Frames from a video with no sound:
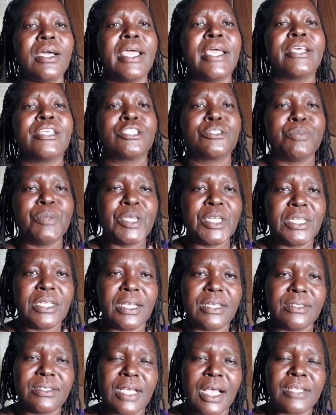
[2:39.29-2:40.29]

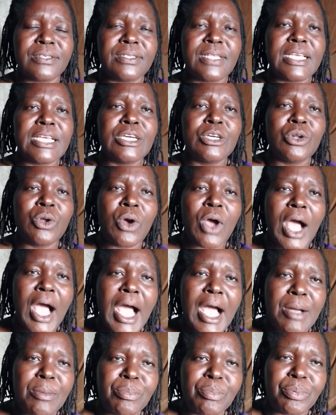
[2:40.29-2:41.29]
experience as they grow
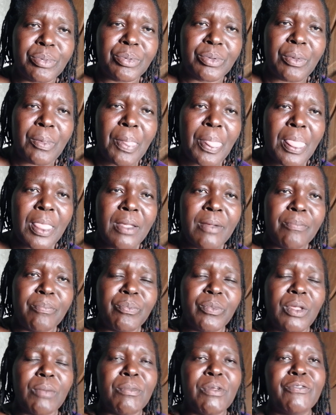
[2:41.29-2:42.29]
up.
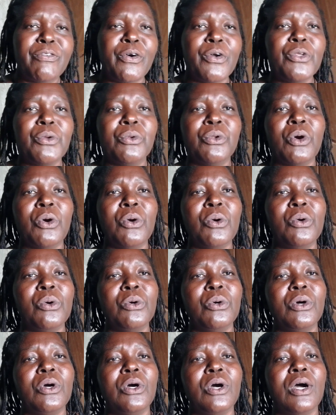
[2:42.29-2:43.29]
Before you
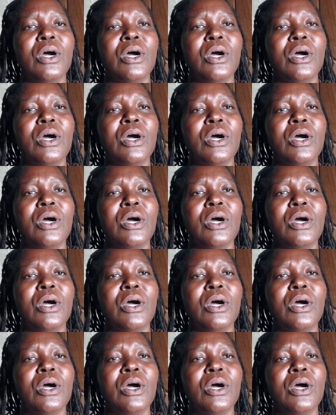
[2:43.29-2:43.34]
know